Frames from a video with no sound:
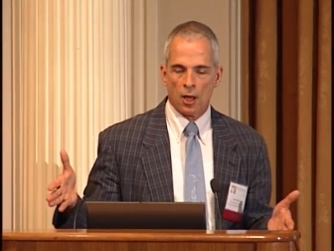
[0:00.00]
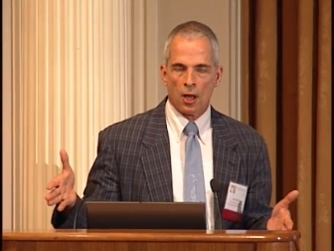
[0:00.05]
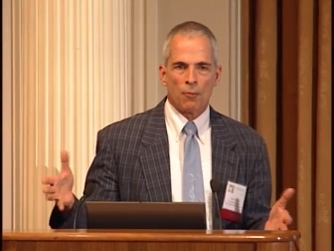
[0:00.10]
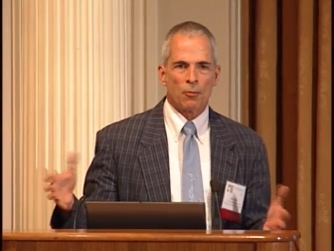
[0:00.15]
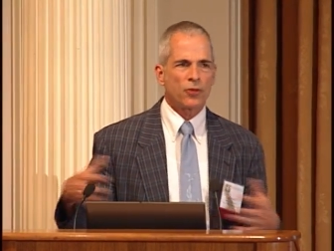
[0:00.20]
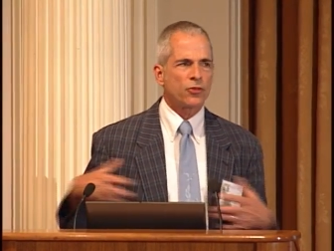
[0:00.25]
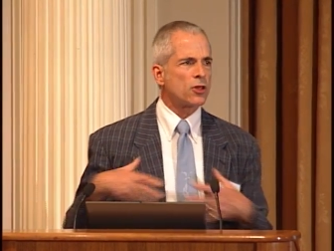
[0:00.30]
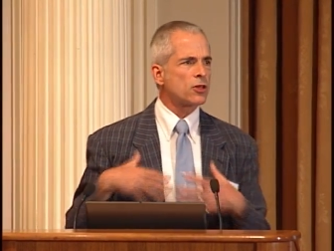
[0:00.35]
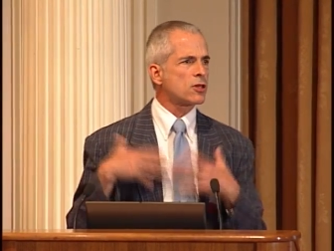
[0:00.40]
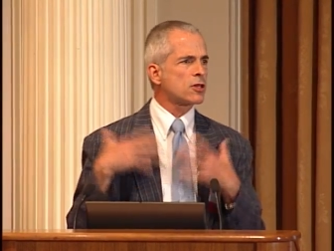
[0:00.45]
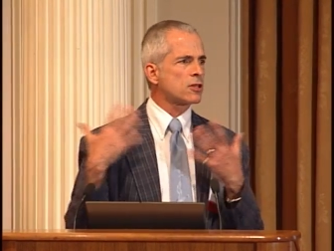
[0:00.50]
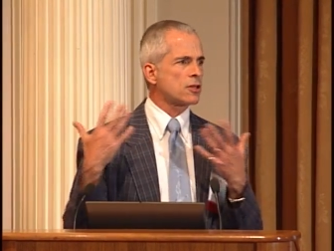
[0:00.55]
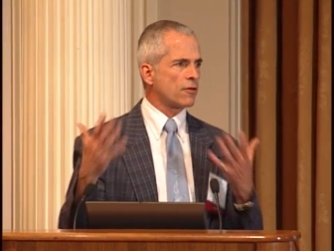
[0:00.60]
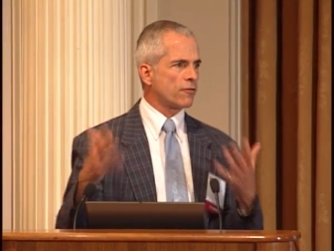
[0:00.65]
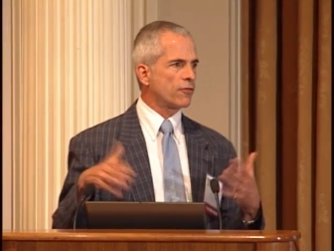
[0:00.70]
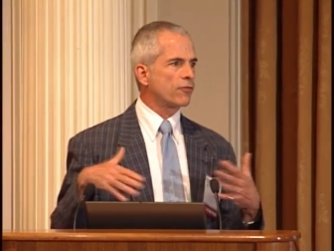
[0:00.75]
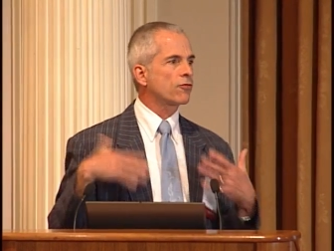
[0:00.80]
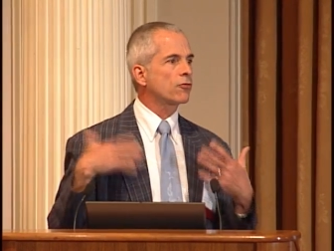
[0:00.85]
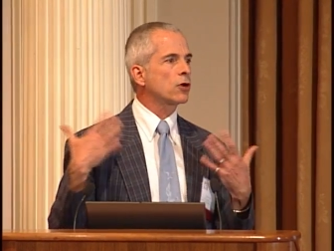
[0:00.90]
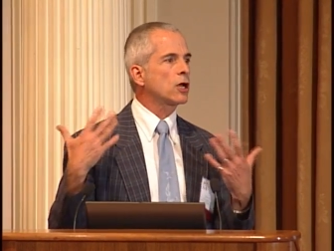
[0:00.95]
But this is a
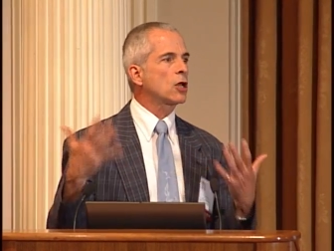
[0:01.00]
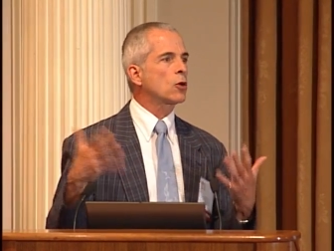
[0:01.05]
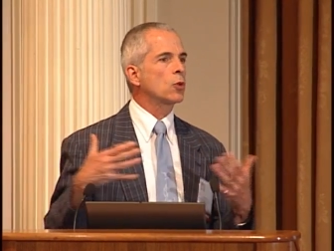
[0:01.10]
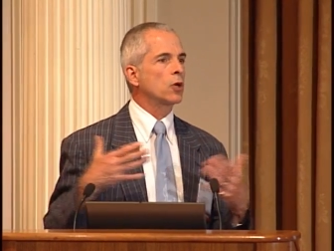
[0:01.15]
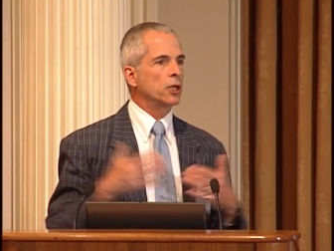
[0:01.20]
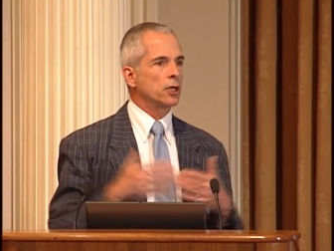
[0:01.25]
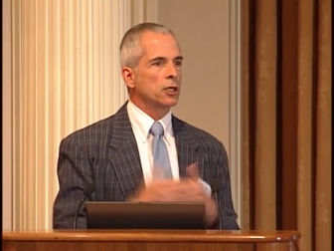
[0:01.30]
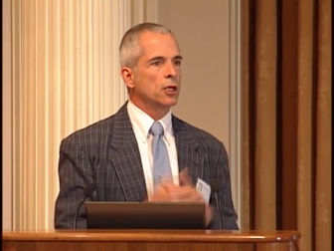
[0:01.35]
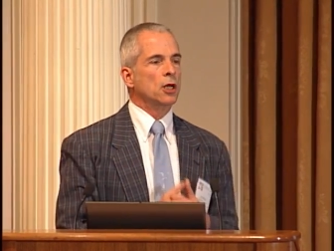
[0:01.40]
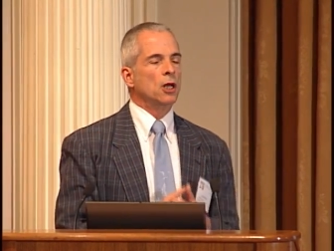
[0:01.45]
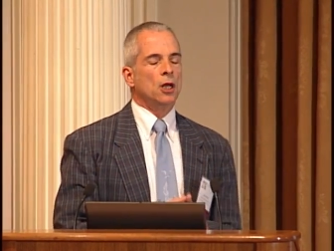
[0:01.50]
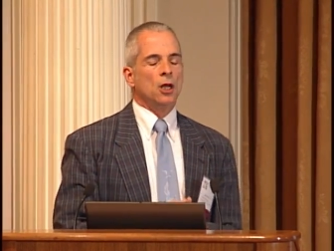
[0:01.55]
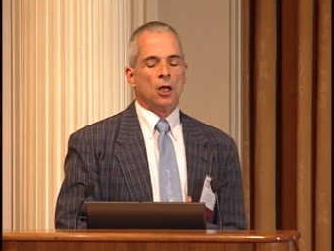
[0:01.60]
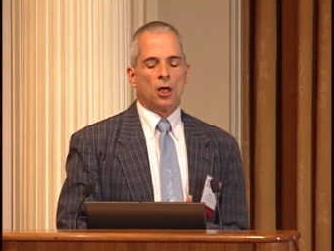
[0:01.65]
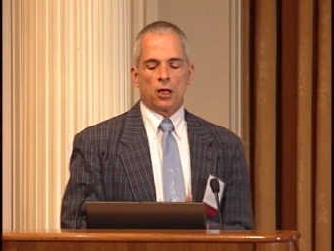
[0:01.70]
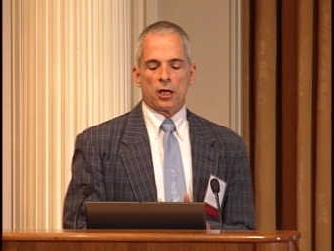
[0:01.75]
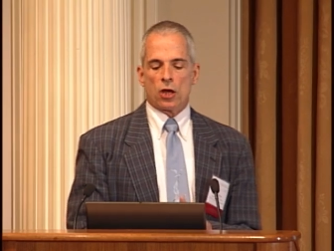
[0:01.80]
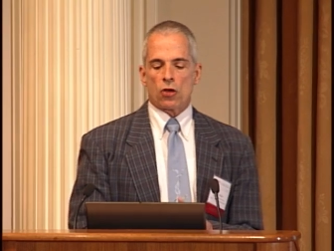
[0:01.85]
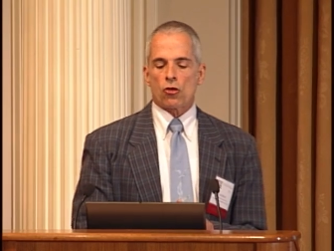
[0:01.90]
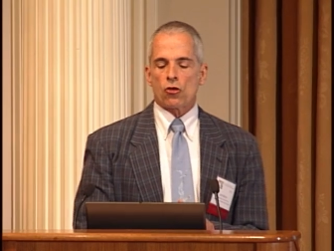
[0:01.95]
frequent
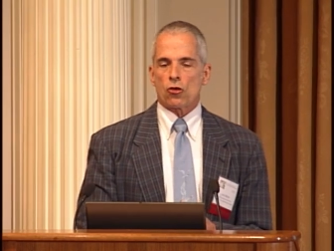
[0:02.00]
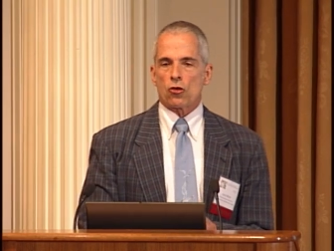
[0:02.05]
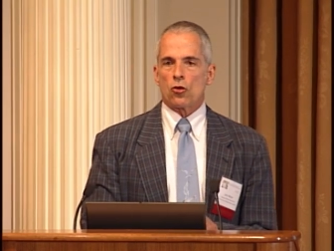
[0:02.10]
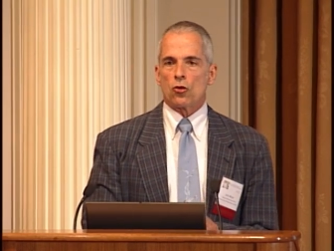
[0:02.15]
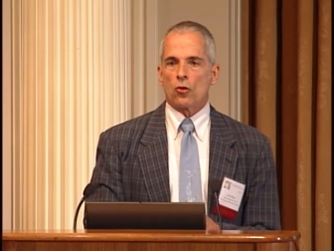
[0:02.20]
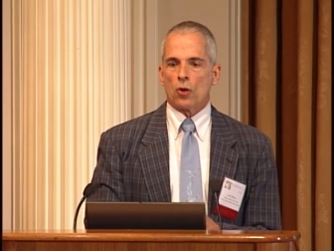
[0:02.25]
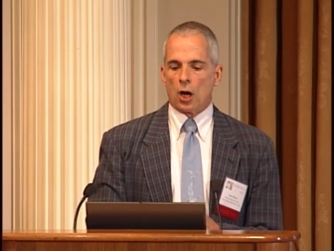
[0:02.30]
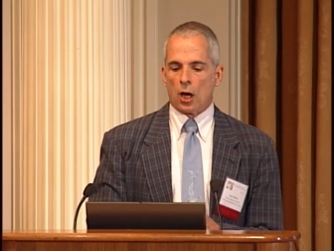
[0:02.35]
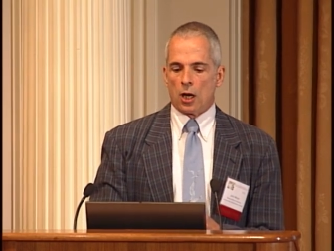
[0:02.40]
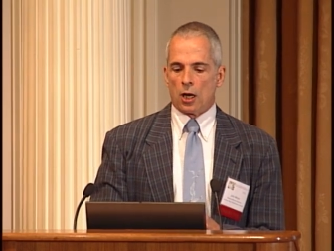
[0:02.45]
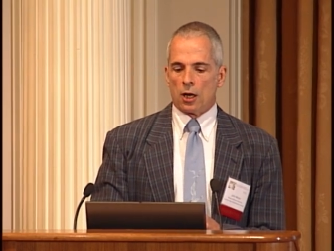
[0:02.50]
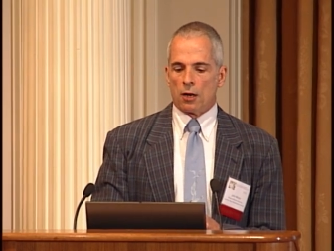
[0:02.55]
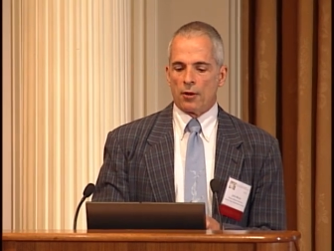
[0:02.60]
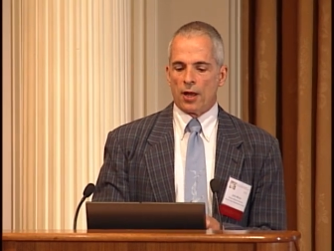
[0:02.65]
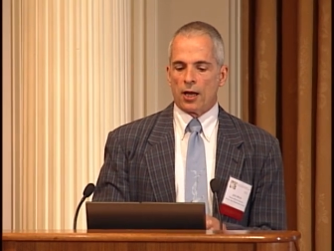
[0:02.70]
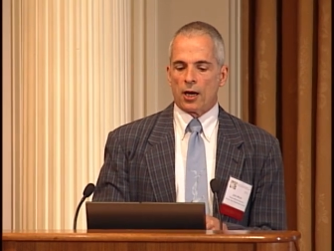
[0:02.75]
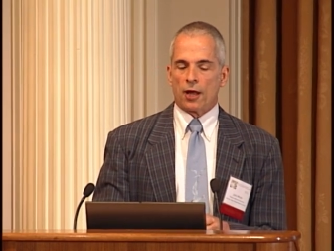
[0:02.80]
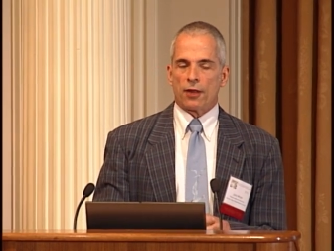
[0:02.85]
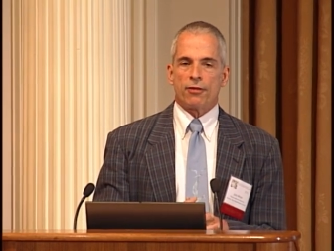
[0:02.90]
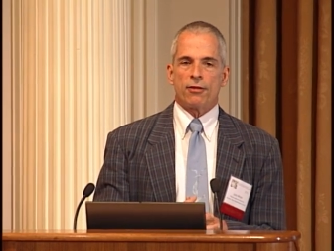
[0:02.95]
issue,
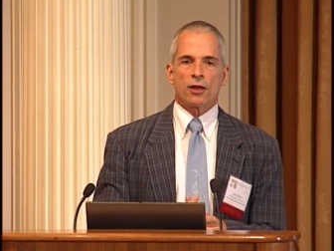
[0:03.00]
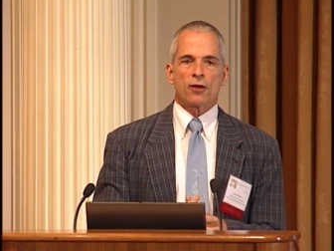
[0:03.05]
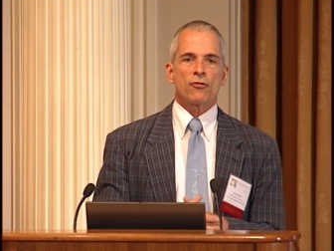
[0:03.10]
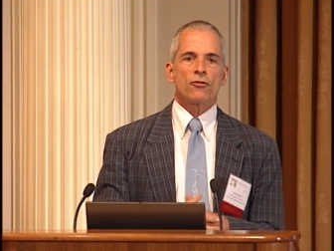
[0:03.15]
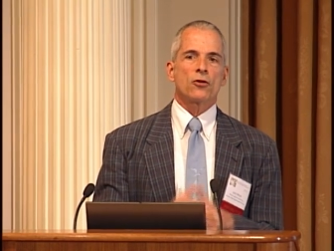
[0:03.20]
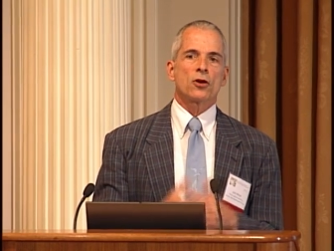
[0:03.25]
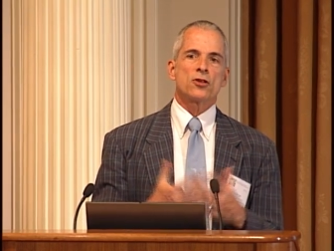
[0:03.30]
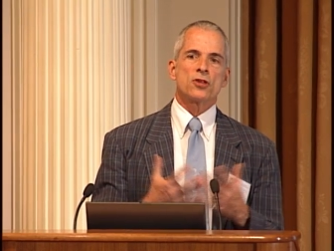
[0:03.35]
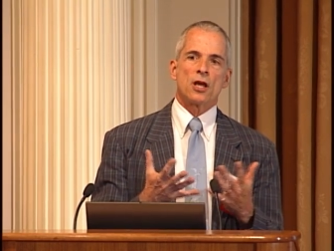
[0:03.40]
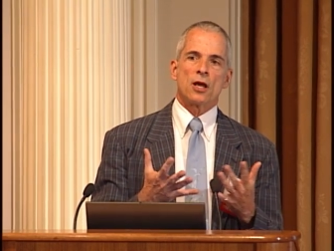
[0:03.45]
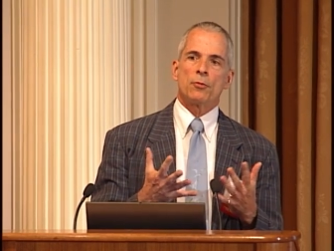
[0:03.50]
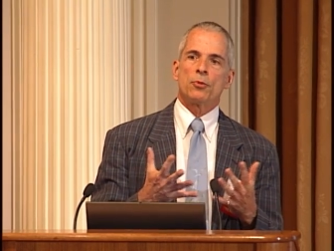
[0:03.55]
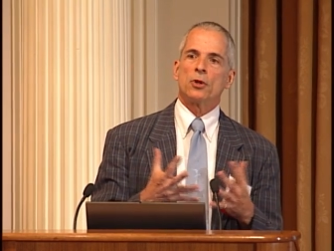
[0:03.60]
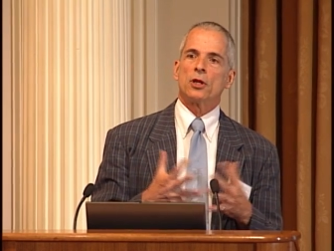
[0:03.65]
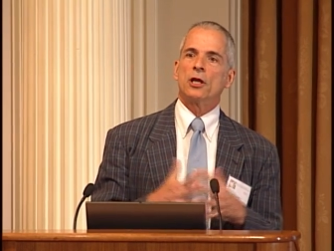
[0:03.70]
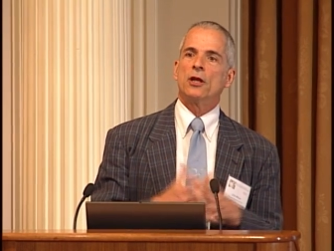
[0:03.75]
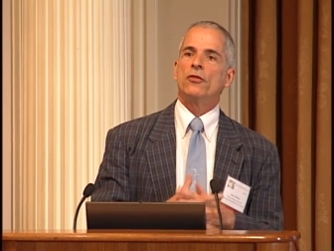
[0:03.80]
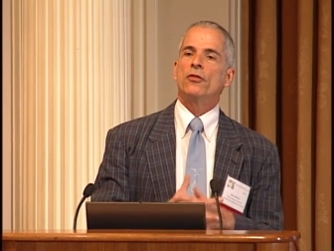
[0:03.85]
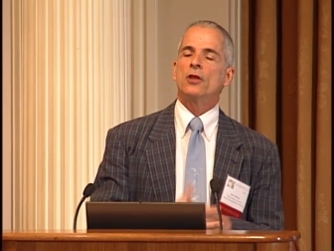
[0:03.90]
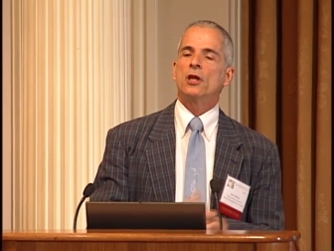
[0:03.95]
and I think, for example,
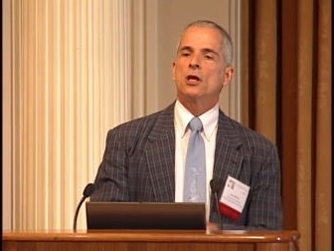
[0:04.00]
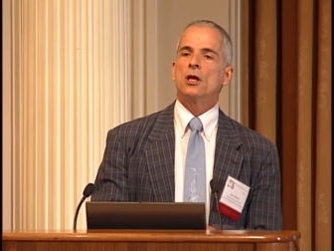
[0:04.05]
in